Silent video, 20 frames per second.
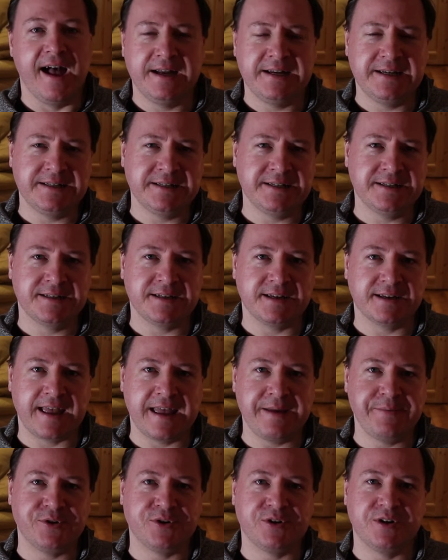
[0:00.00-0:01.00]
and I
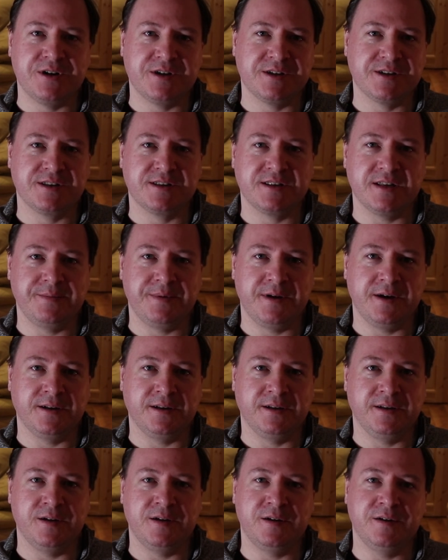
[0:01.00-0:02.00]
came across a
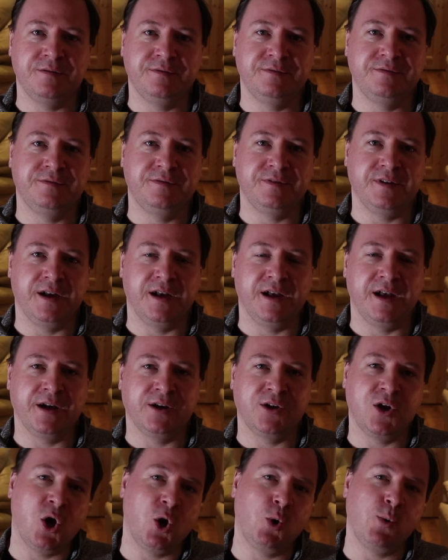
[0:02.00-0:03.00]
bottle
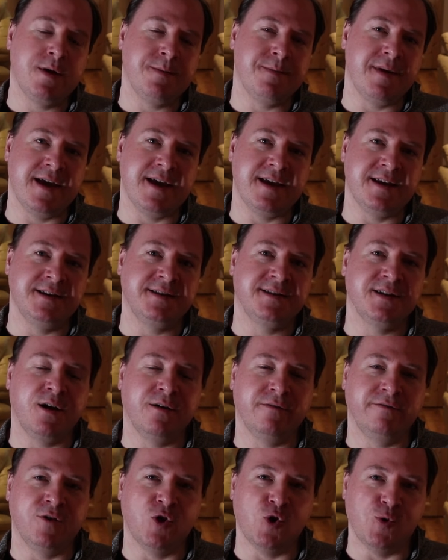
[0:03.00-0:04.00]
of Galway Bay's
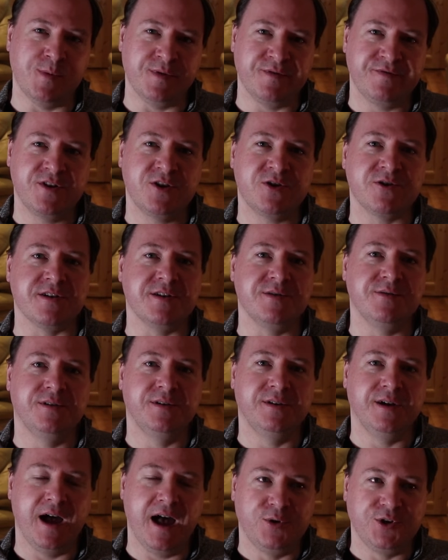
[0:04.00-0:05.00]
of Foam Fury,
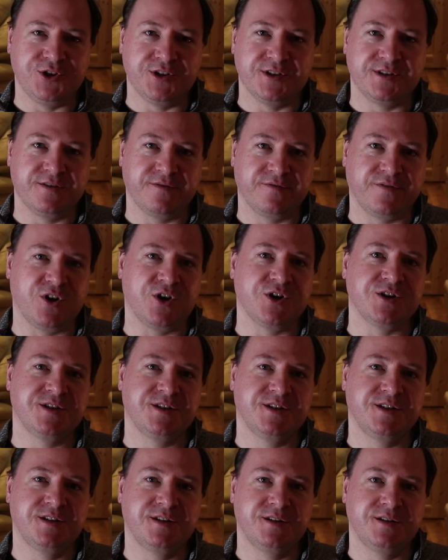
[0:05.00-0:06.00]
which is the
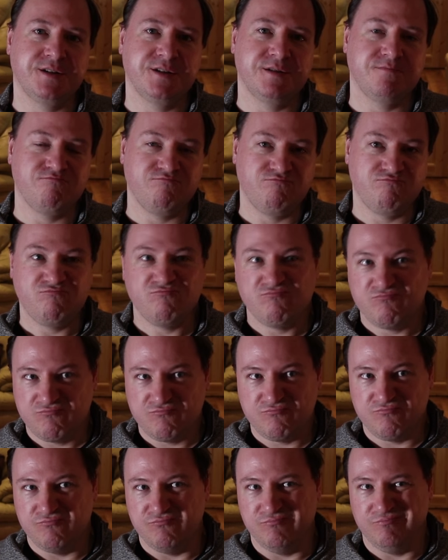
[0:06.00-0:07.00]
first
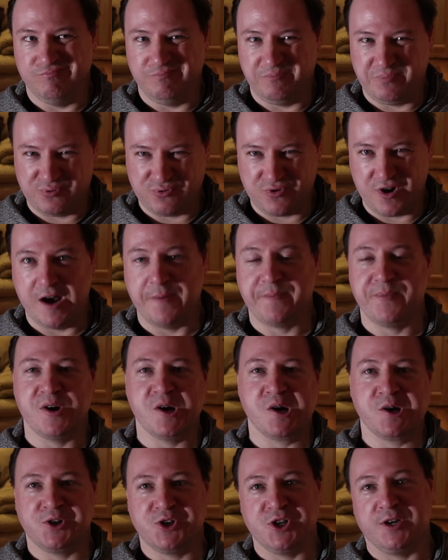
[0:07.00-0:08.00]

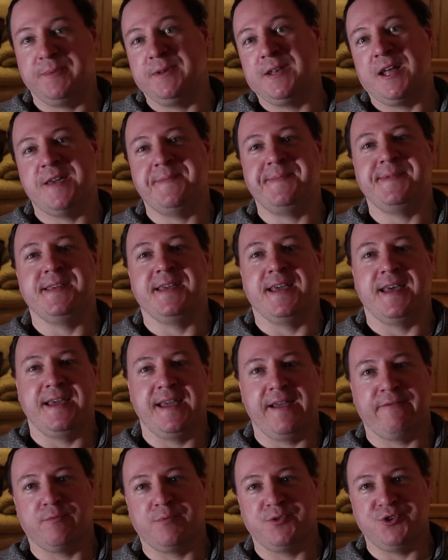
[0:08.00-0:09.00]
proper double
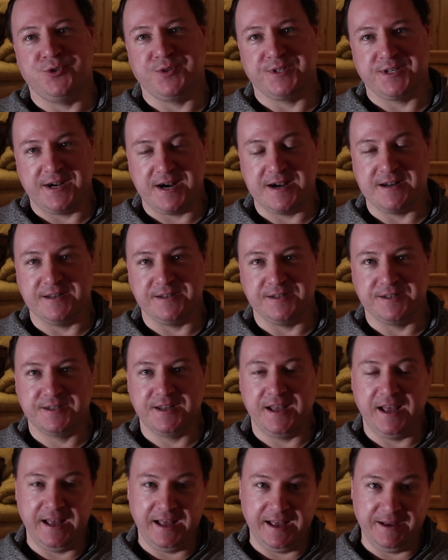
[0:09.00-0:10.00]
IPA ever produced in Ireland.
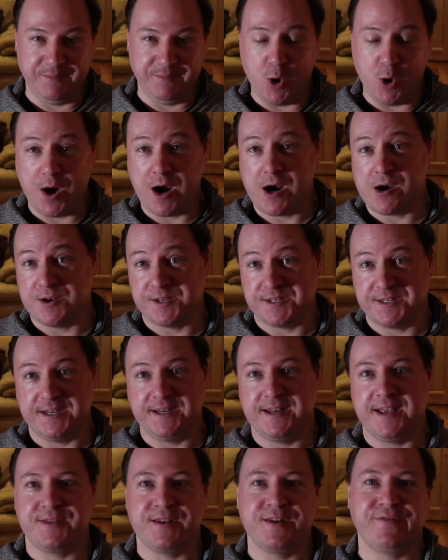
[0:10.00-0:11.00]
O'Hara's
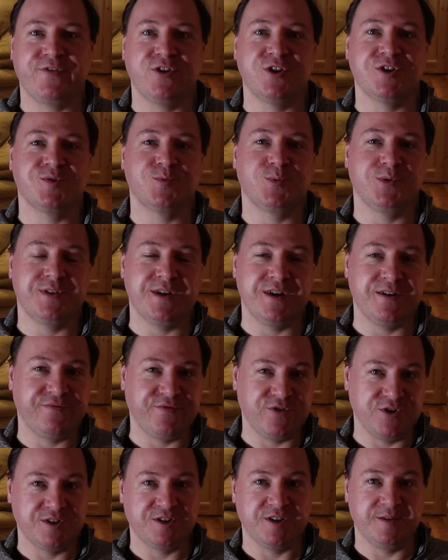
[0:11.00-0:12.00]
did get their first double
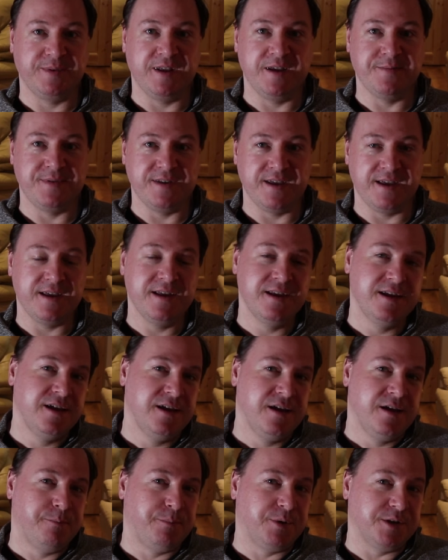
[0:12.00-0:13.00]
IPA,
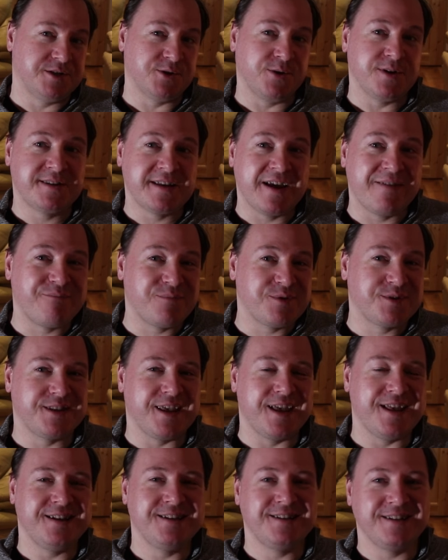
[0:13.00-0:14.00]
but it's only
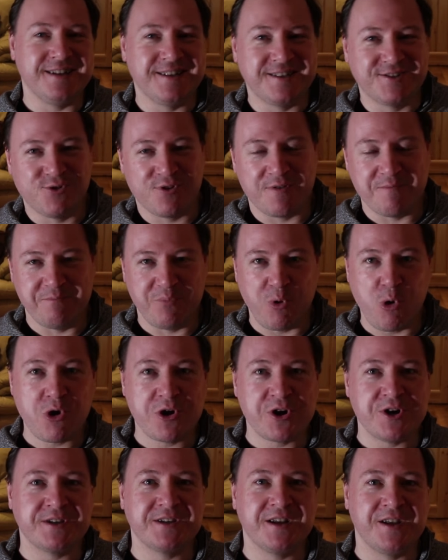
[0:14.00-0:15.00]
7%. It sort of
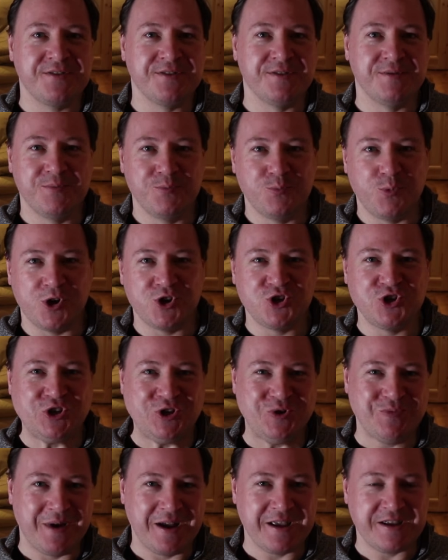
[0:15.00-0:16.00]
borders on what
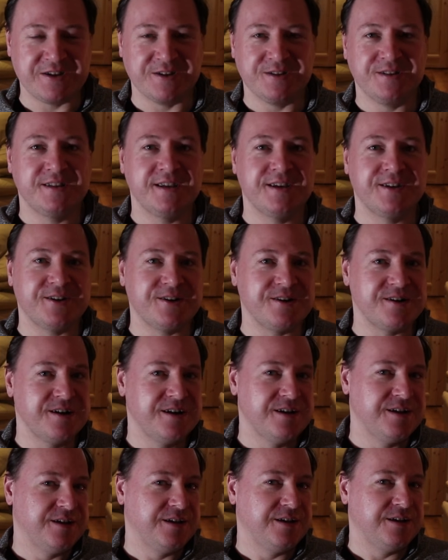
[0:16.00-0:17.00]
you might consider
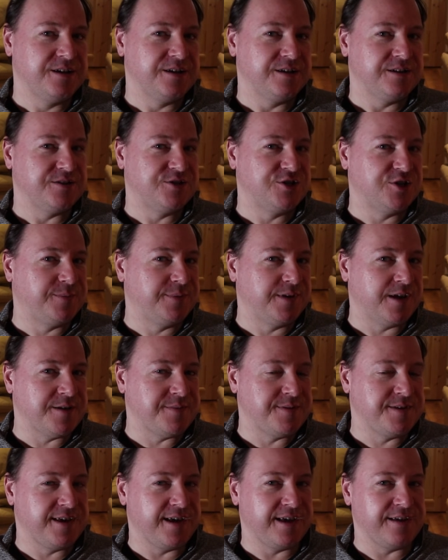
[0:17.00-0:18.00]
double
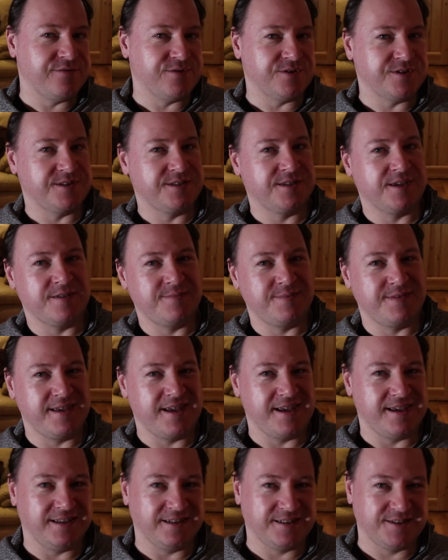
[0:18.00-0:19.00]
IPA versus
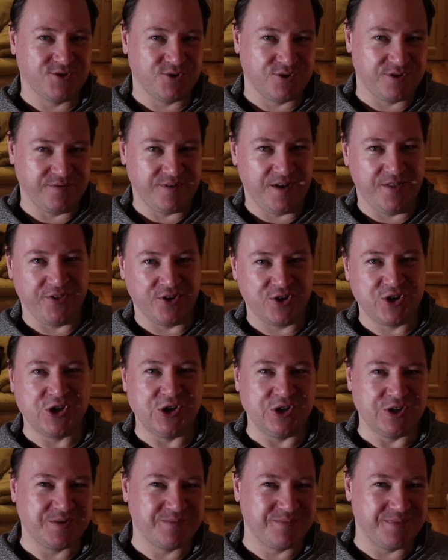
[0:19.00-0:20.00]
IPA. It's sort of on the
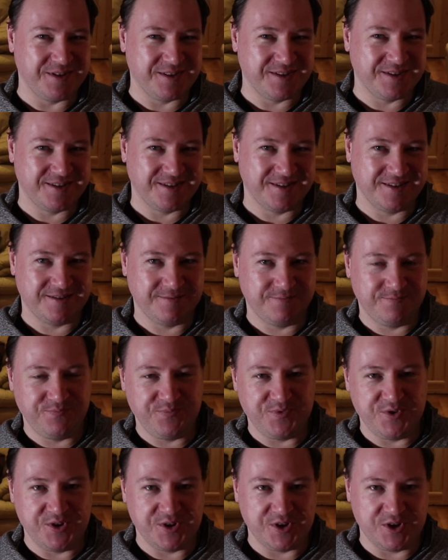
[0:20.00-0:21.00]
cusp. It's,
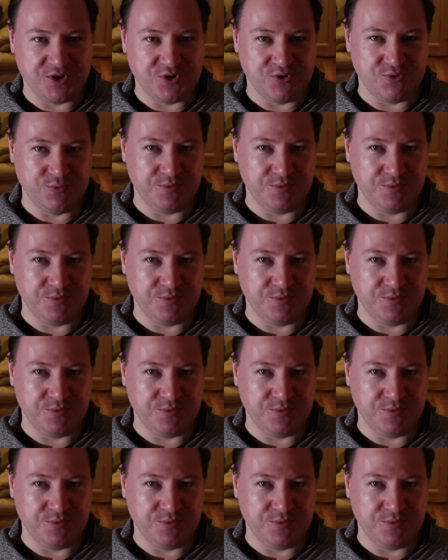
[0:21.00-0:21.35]
they